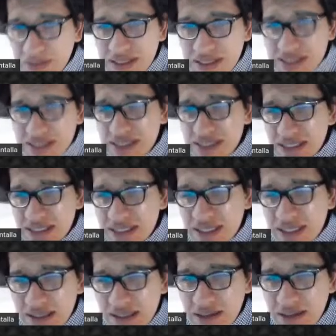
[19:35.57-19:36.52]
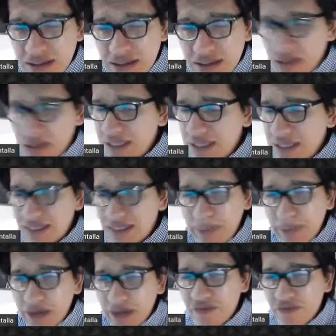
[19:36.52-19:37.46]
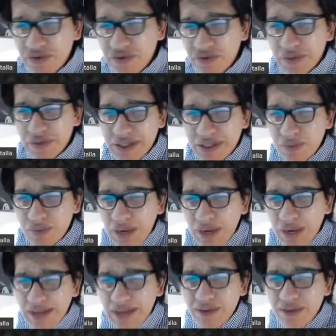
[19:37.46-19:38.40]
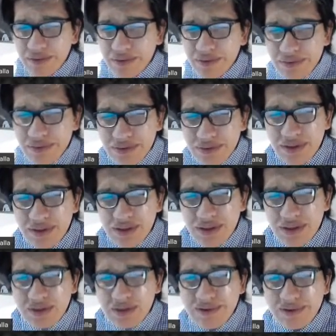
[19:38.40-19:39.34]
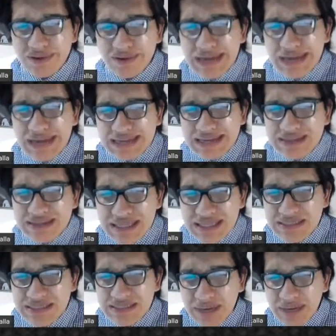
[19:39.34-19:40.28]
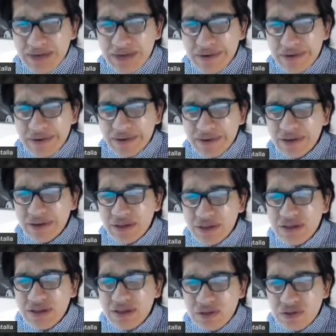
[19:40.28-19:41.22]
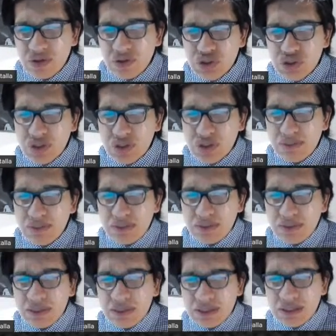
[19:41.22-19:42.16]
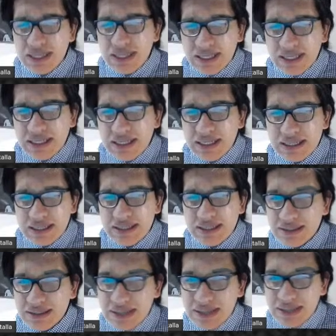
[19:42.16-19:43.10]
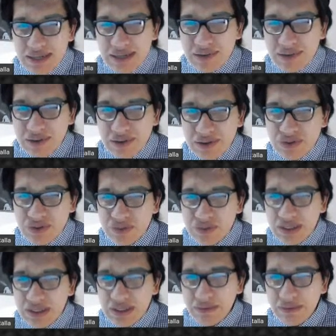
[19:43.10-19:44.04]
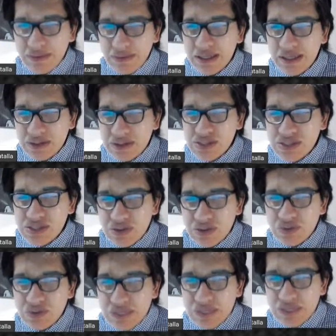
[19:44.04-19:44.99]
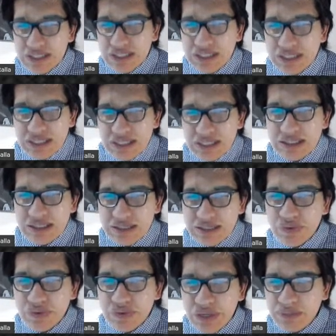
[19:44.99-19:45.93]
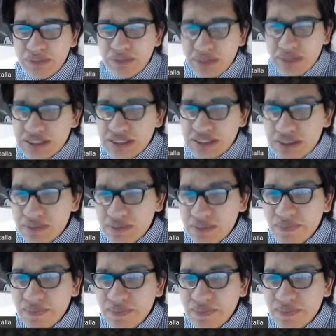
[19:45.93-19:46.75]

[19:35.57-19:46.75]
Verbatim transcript: please? It doesn't matter if you read it well or or not, it doesn't matter. So you shouldn't be like, uh, I don't know how to read. Everybody knows how to read. Can you read it, please?